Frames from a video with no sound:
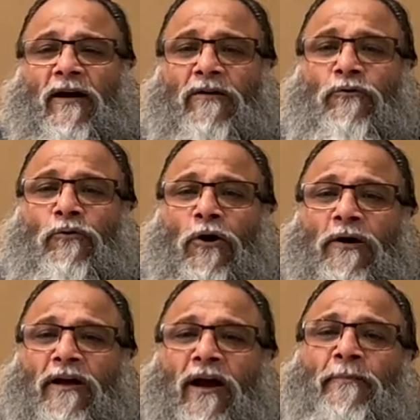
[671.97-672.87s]
do
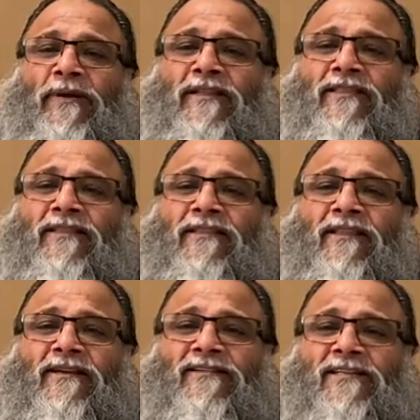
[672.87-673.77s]
not come in
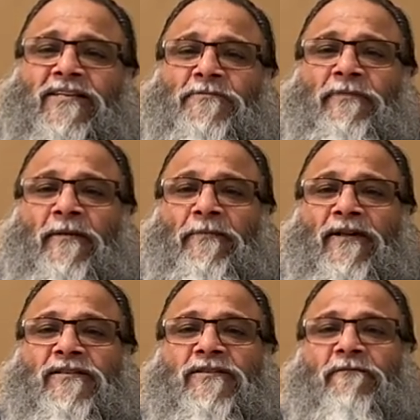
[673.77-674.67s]
such
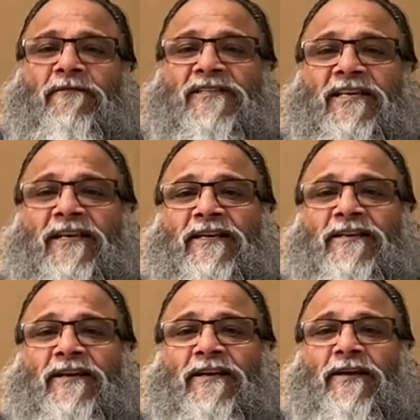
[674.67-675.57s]
people's
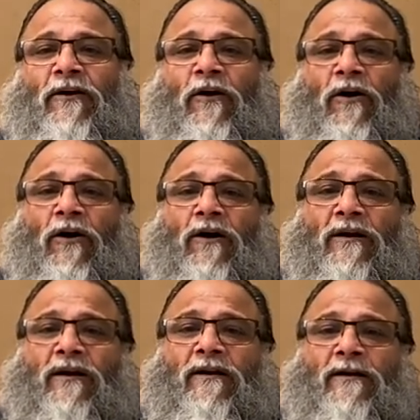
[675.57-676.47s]
vicinity or